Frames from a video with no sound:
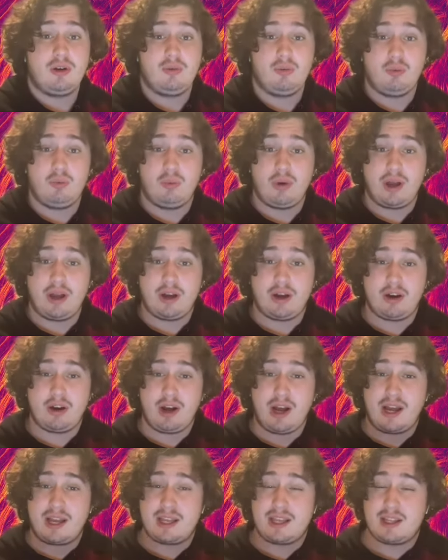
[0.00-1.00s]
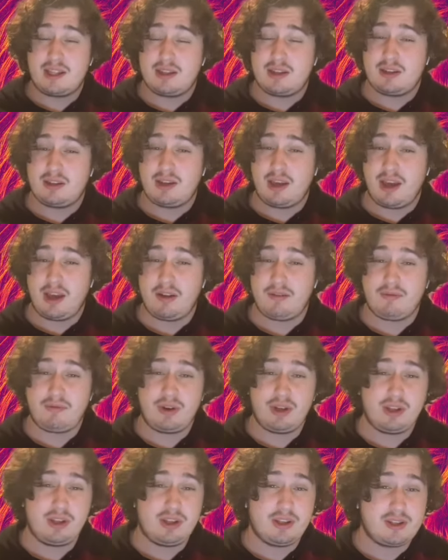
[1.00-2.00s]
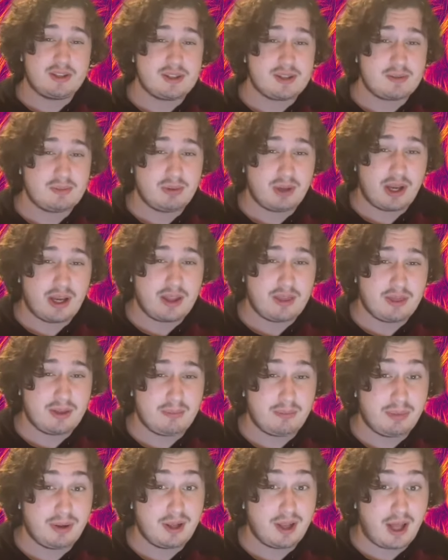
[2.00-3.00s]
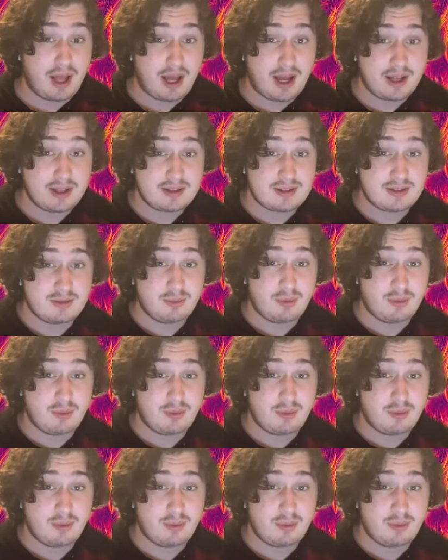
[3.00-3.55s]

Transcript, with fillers: where I can't really explain the plot